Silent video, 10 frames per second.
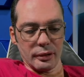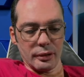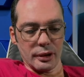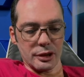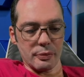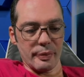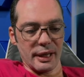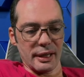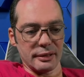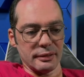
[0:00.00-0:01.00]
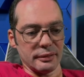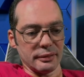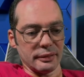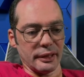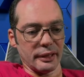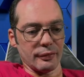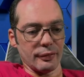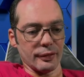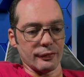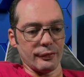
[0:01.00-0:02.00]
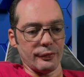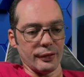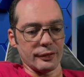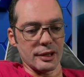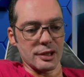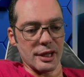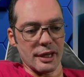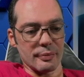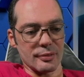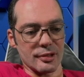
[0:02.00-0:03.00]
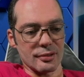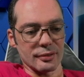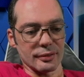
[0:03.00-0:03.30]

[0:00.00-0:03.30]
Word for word: Not too bad. Getting 50 gems.